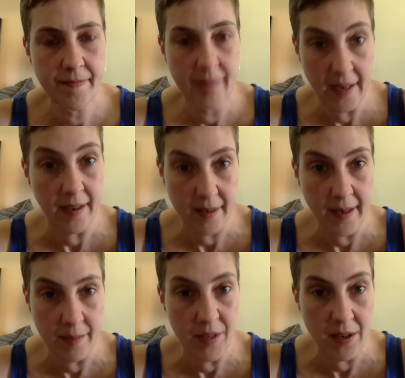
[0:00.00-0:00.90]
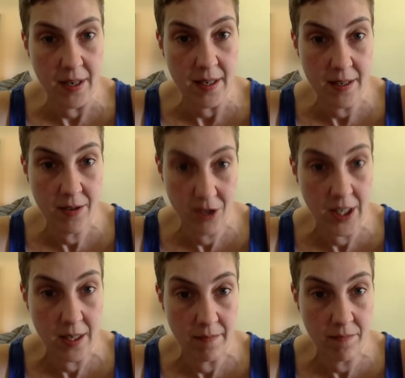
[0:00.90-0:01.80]
Like, I'm serious.
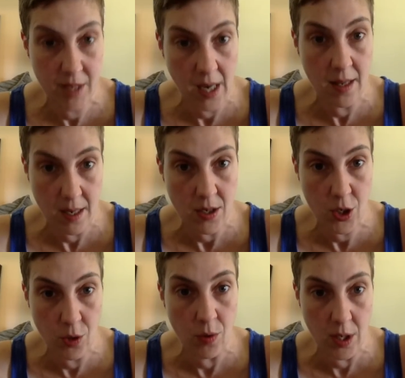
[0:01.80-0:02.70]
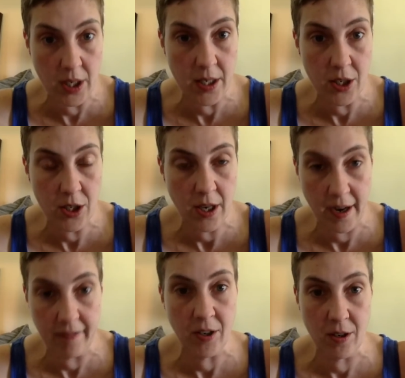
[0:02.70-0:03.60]
She said this to the judge
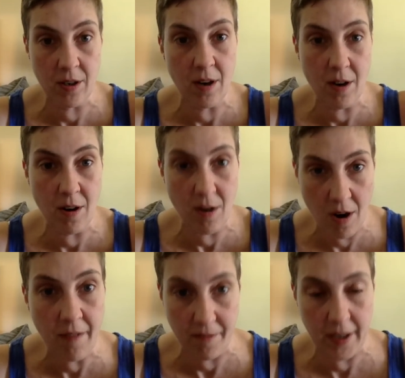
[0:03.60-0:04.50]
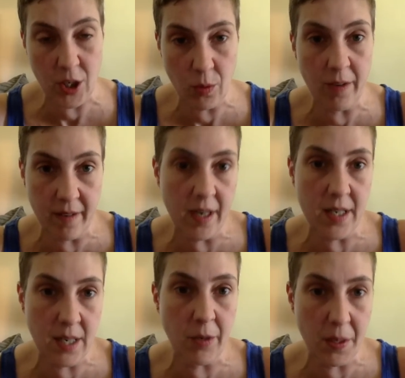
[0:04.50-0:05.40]
after offering to
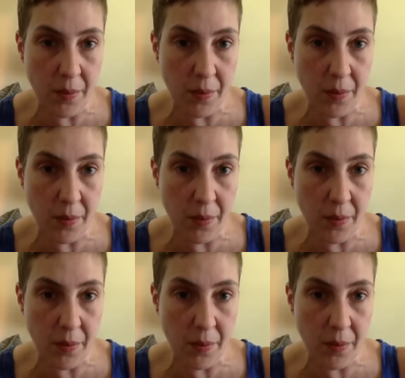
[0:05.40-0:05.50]
advise him on the